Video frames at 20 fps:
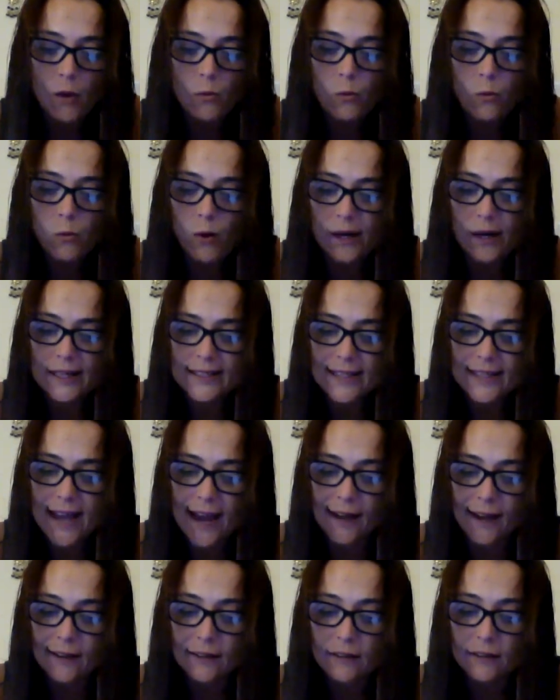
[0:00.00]
What is
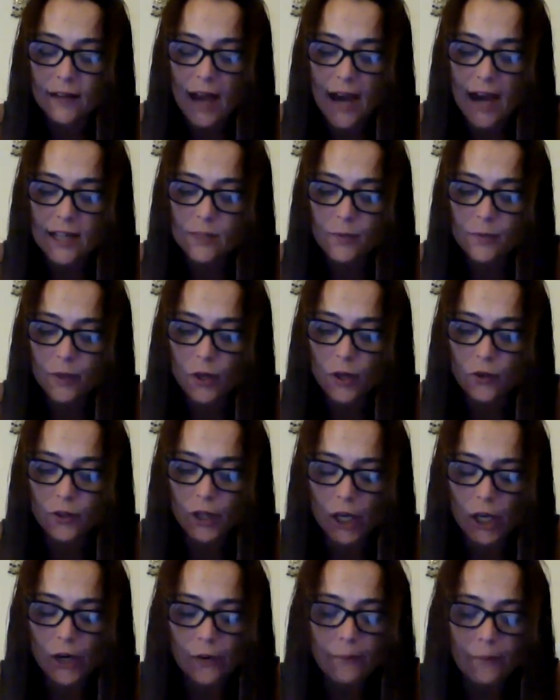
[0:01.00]
that? asked
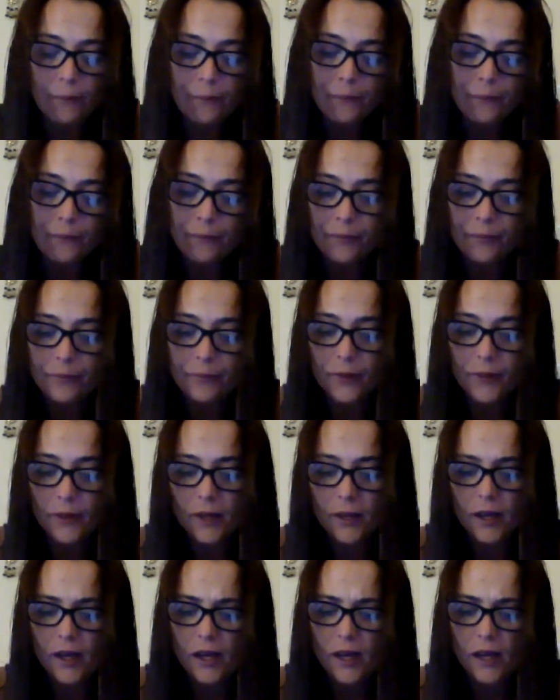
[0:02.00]
Pinocchio.
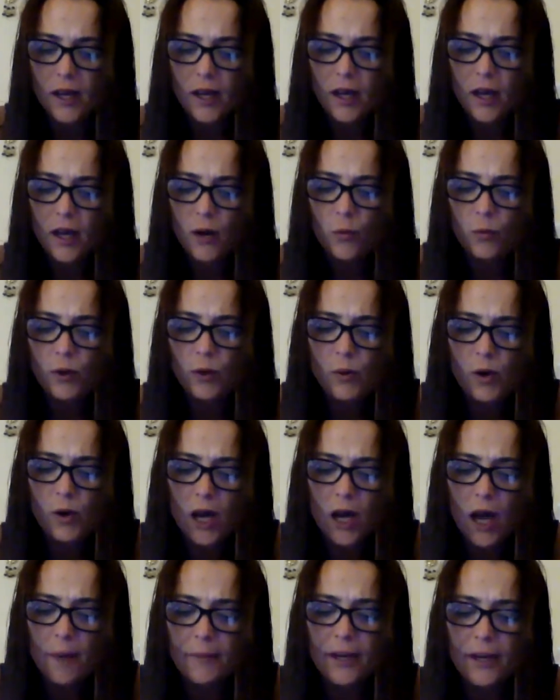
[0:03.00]
We will
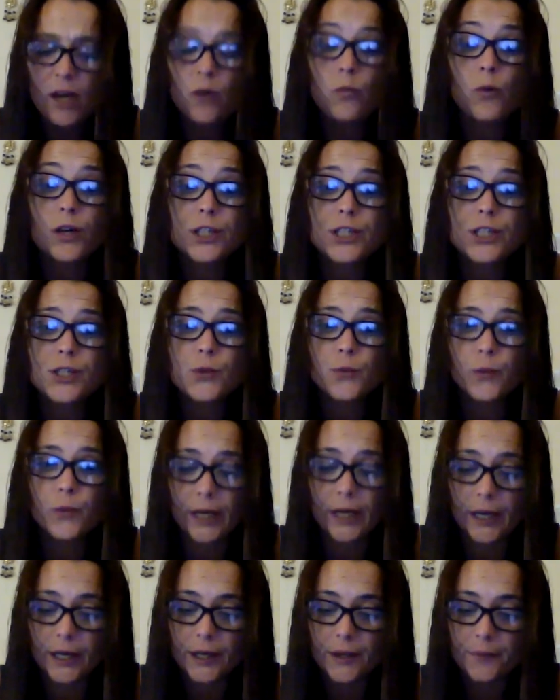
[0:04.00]
come here once a
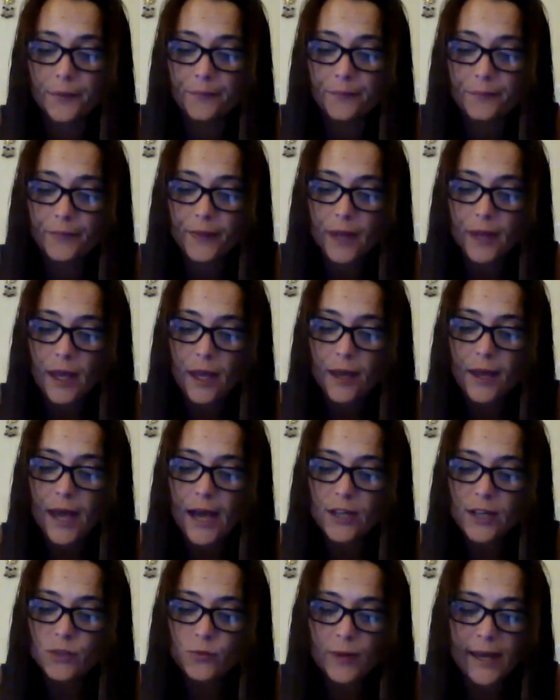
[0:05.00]
week,
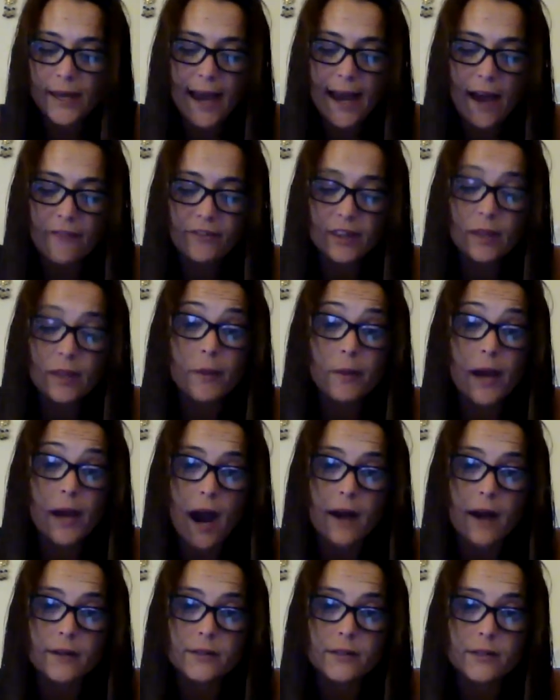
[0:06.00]
as we have in the
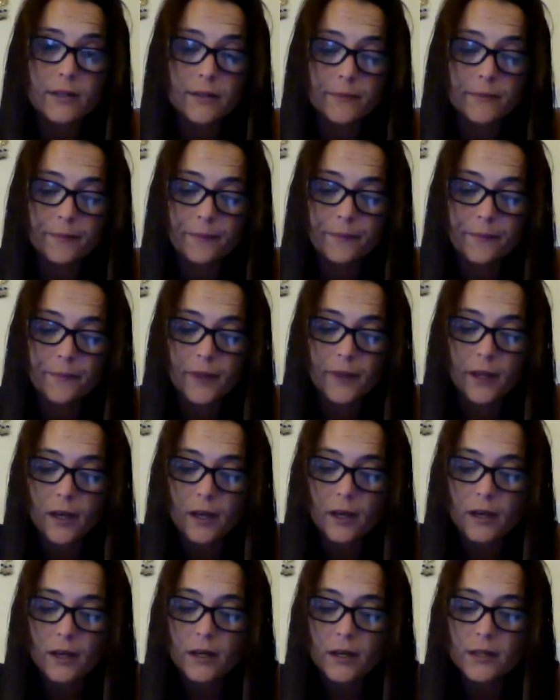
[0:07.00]
past,
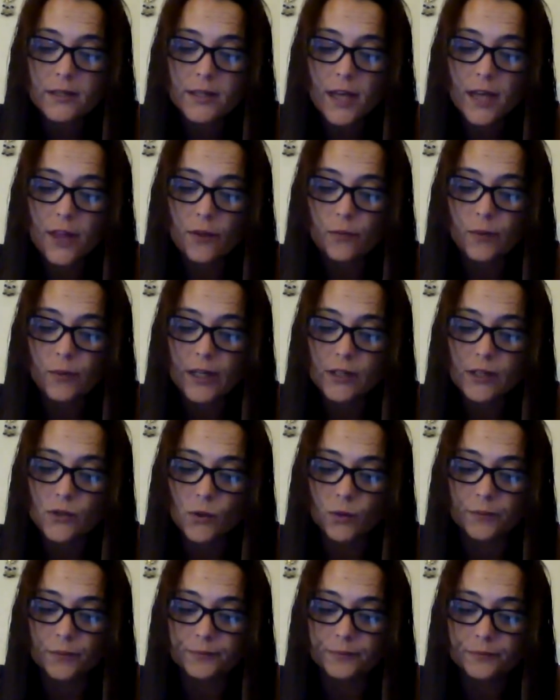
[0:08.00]
said the
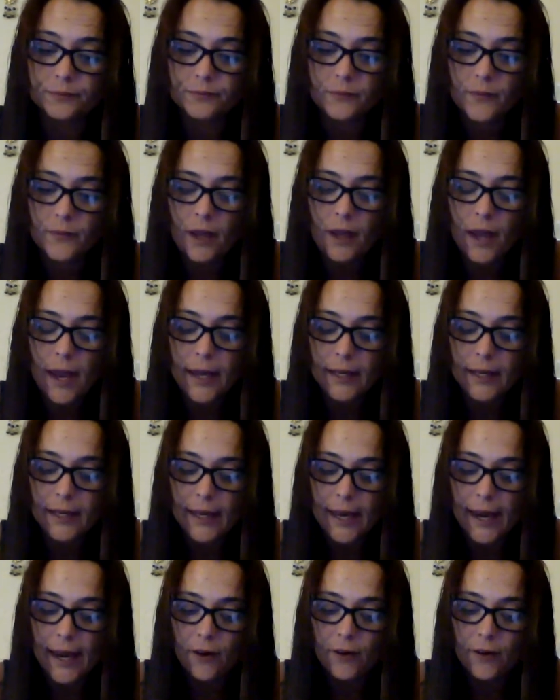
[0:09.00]
weasel, and
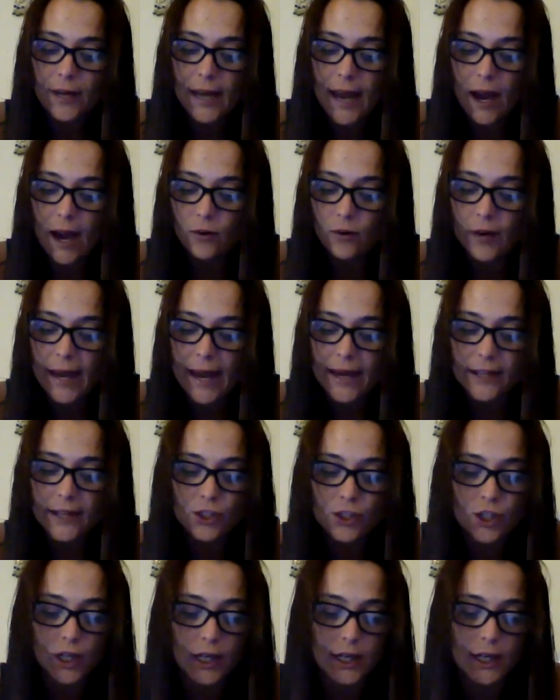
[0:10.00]
carry out eight
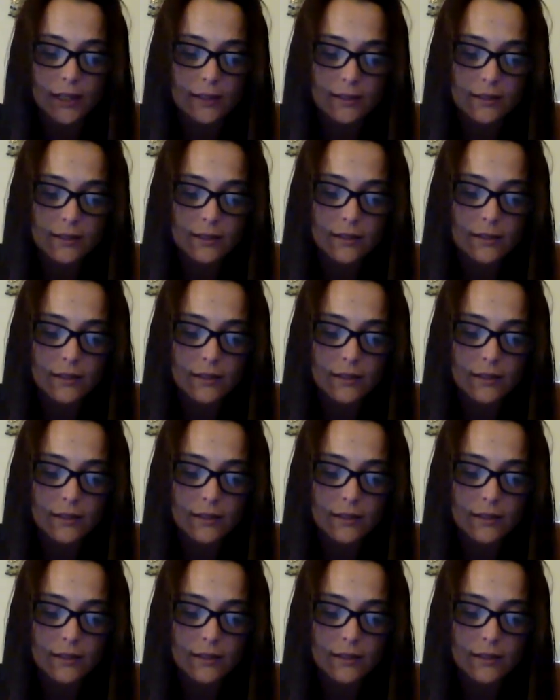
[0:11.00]
chickens.